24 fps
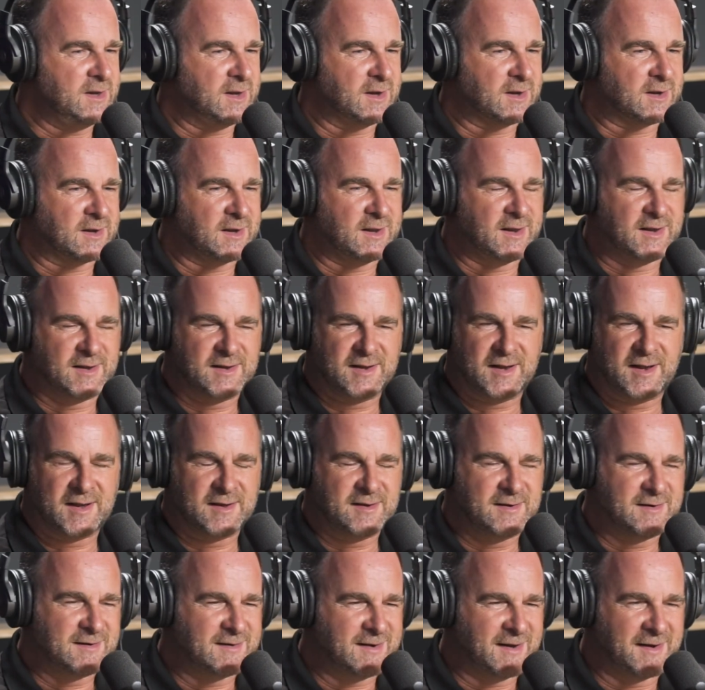and
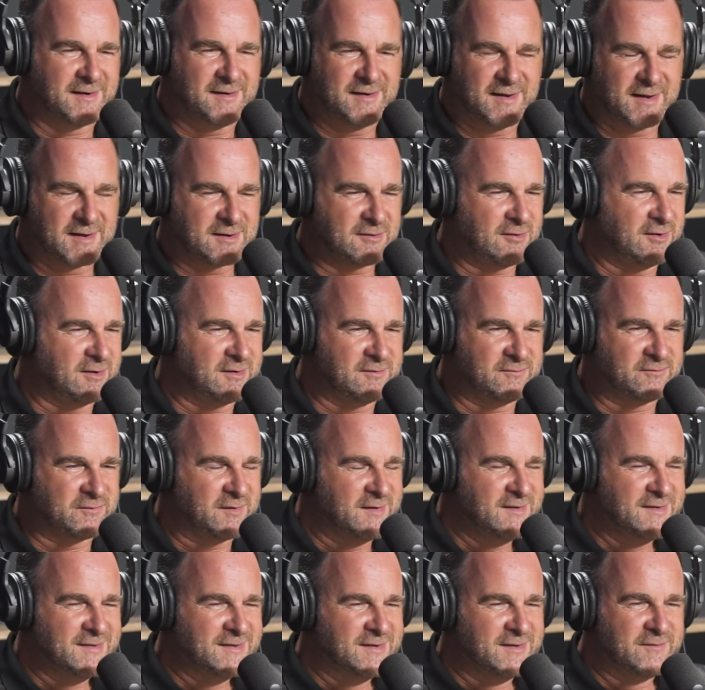they kind of,
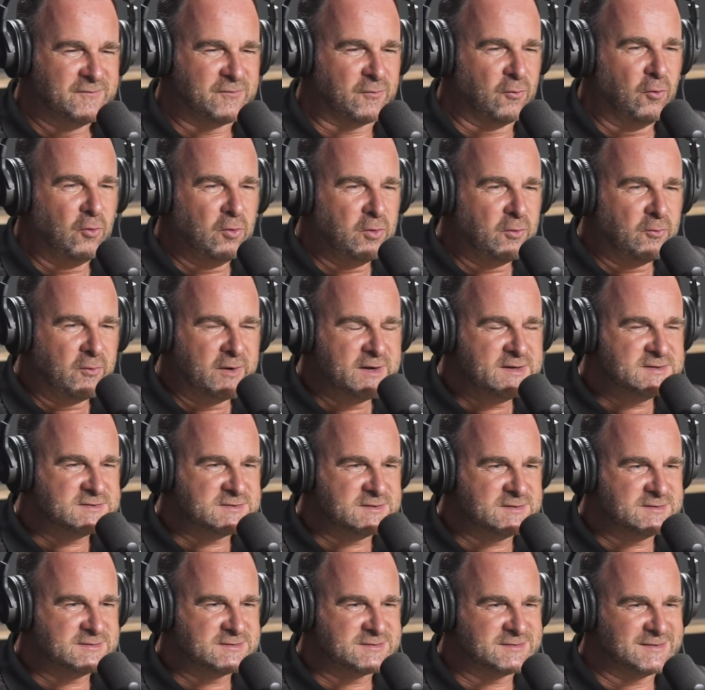for all the
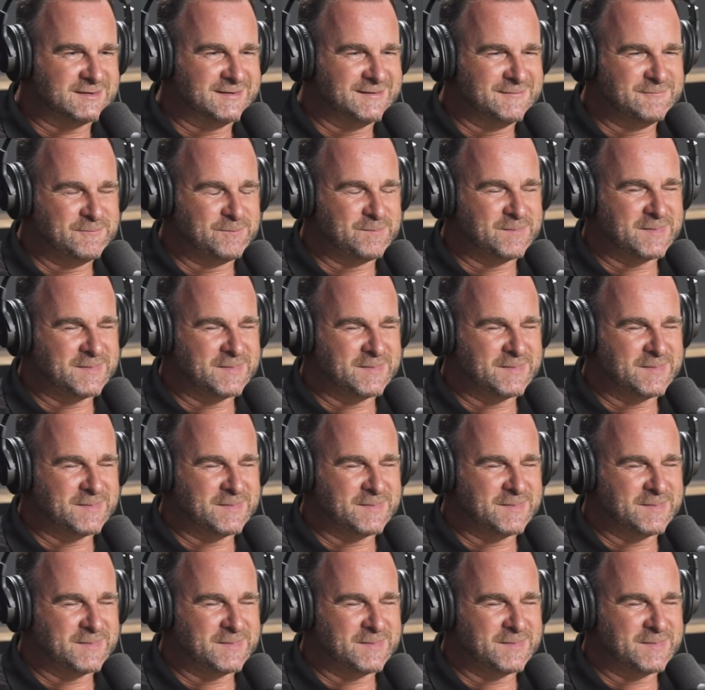reasons that,